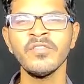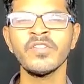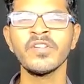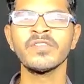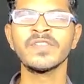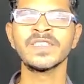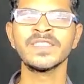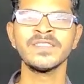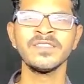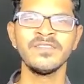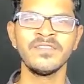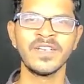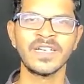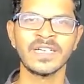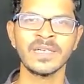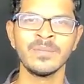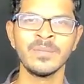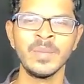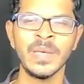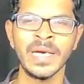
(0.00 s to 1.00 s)
everyone,
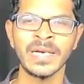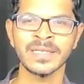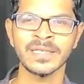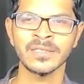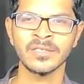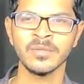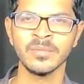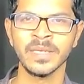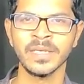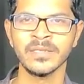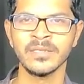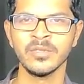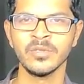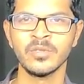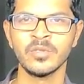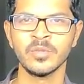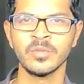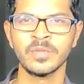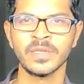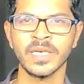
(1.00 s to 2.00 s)
welcome back to my
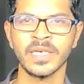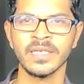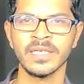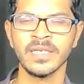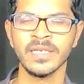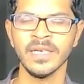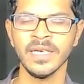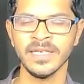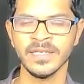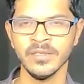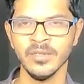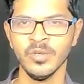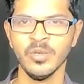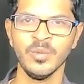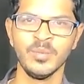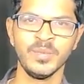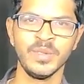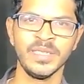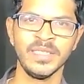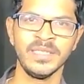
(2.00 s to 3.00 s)
YouTube channel
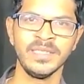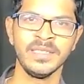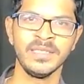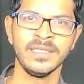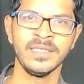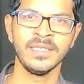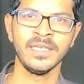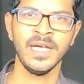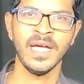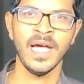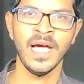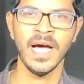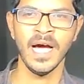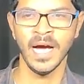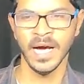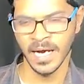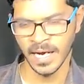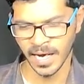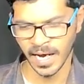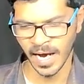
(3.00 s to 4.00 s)
Ed.omni.
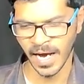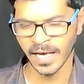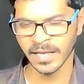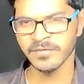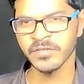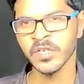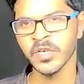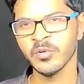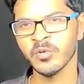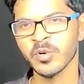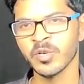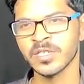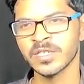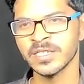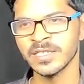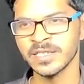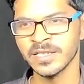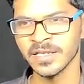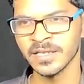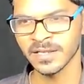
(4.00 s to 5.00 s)
As we have
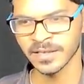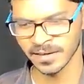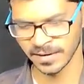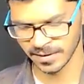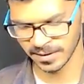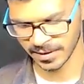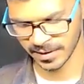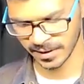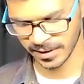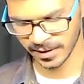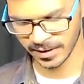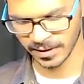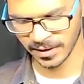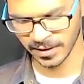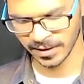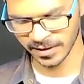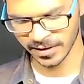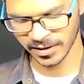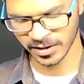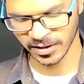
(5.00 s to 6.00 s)
already discussed in
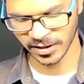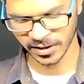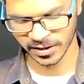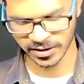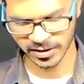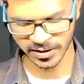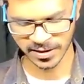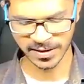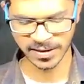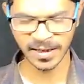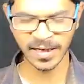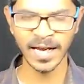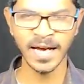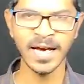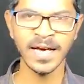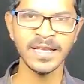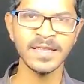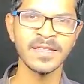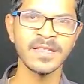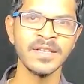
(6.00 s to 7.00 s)
the introduction
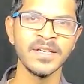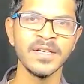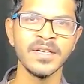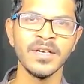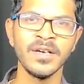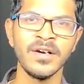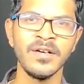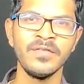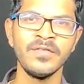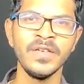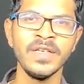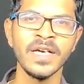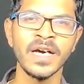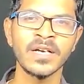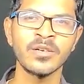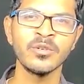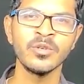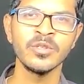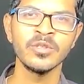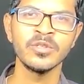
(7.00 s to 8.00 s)
class, we
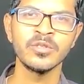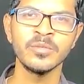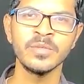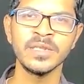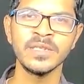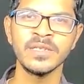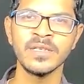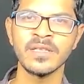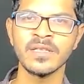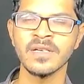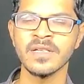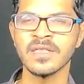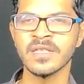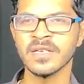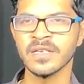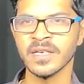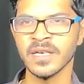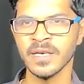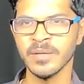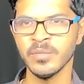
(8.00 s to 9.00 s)
are going to be
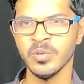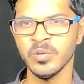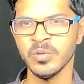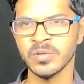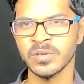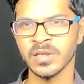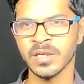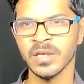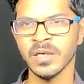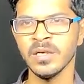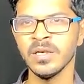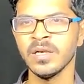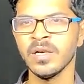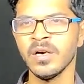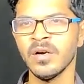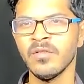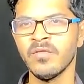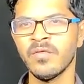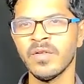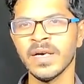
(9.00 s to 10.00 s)
discussing about
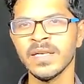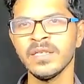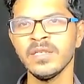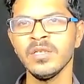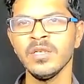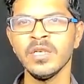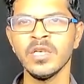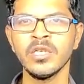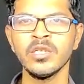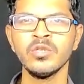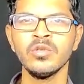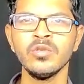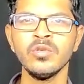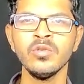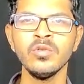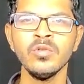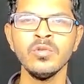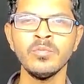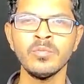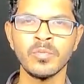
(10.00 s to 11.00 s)
one
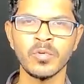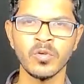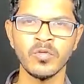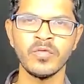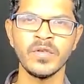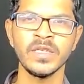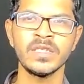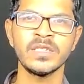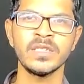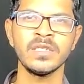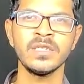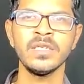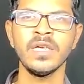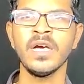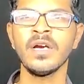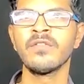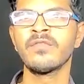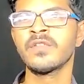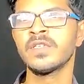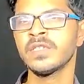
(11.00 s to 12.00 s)
new profession
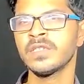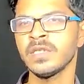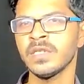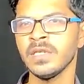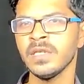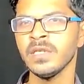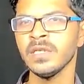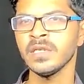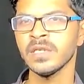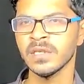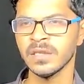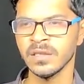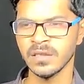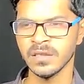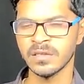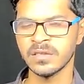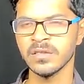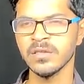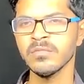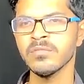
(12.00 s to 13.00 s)
every day,
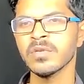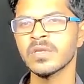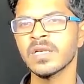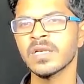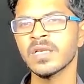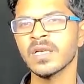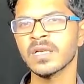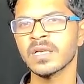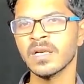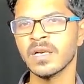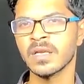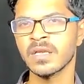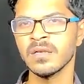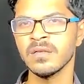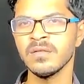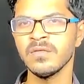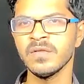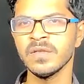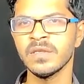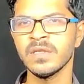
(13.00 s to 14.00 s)
the terms that are
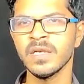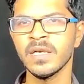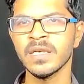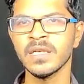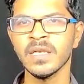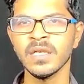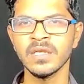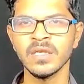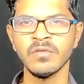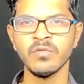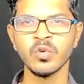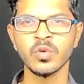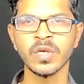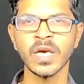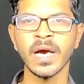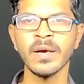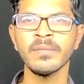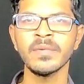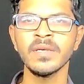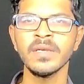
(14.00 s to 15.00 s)
concerned with that, the
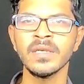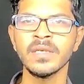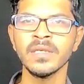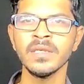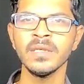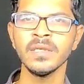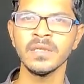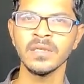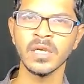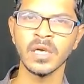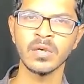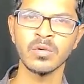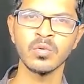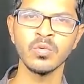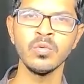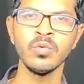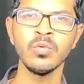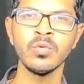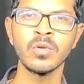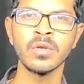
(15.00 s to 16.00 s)
vocabulary, the
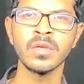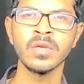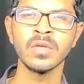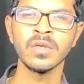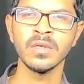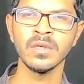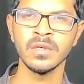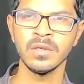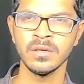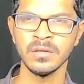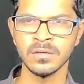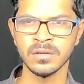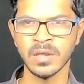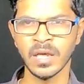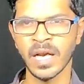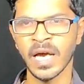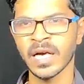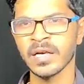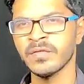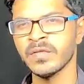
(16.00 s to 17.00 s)
roots,
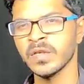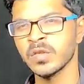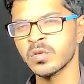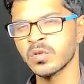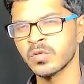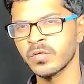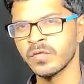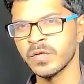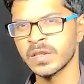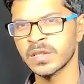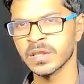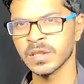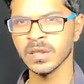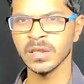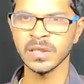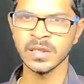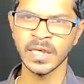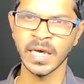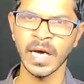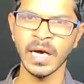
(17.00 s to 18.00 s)
the language through which
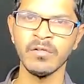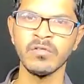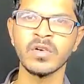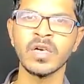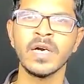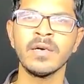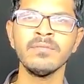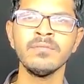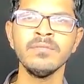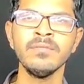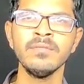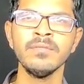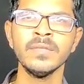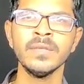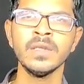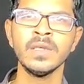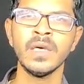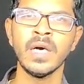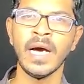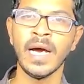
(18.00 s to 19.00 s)
they have come,
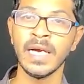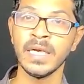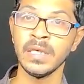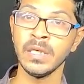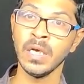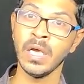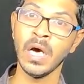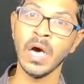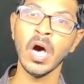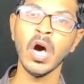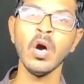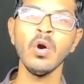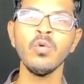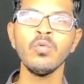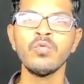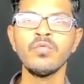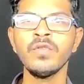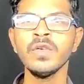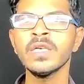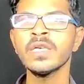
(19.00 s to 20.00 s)
and
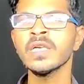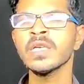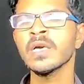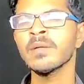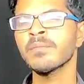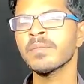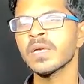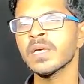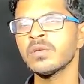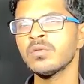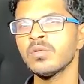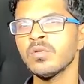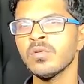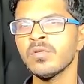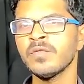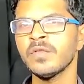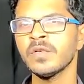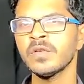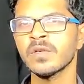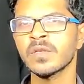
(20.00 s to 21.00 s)
how we can apply
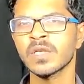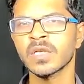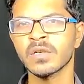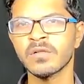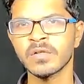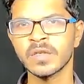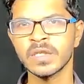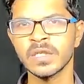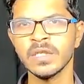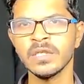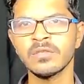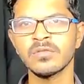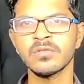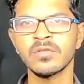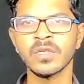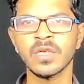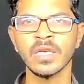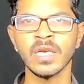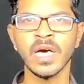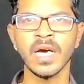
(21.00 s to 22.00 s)
those words in our
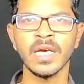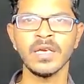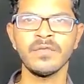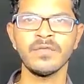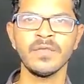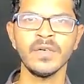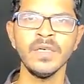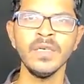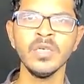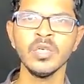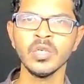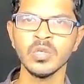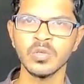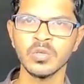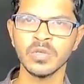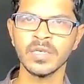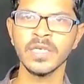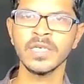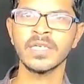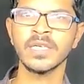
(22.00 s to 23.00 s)
day-to-day life
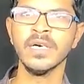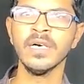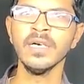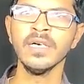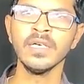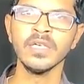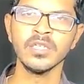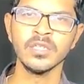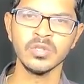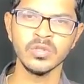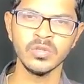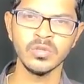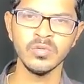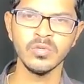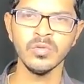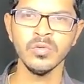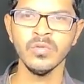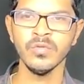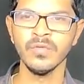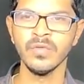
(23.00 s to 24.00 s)
to get
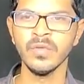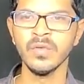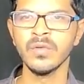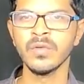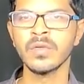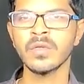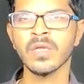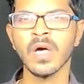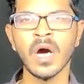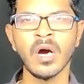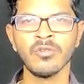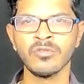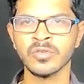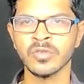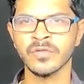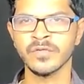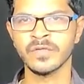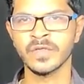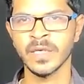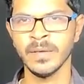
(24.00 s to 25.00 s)
new words out
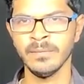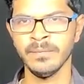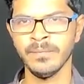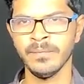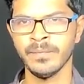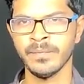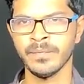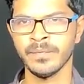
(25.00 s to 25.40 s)
of them.